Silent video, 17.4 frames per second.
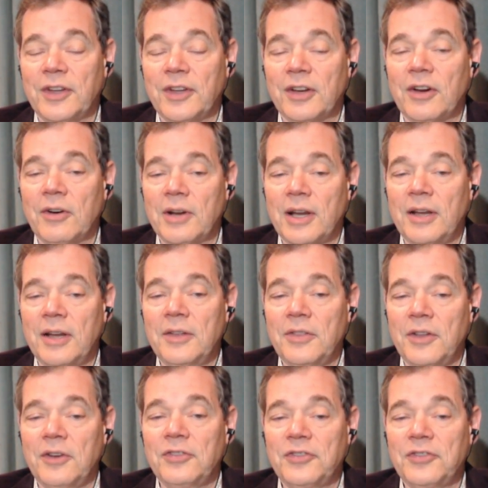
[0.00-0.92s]
Like, okay,
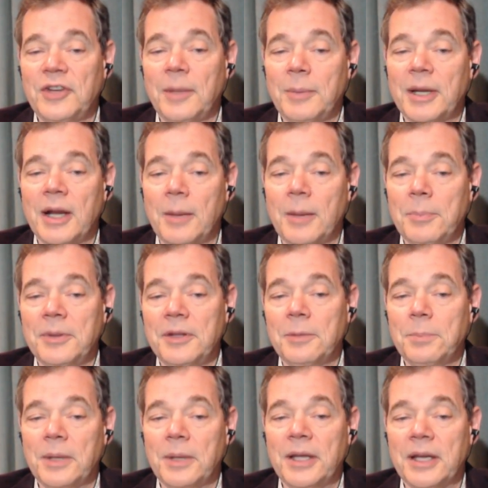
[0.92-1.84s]
they're stepping up and
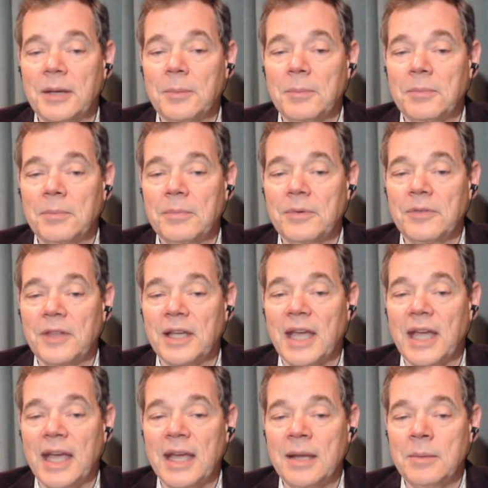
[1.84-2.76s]
they're playing the
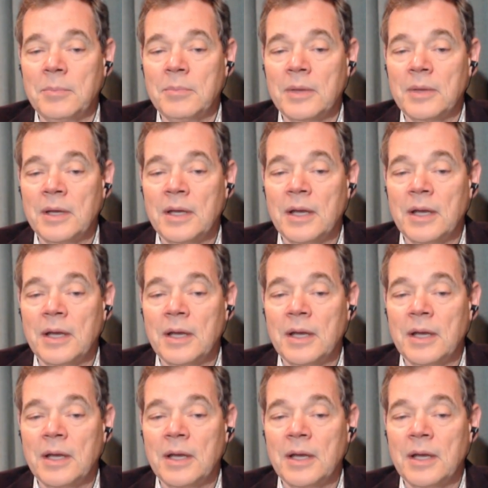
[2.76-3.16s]
game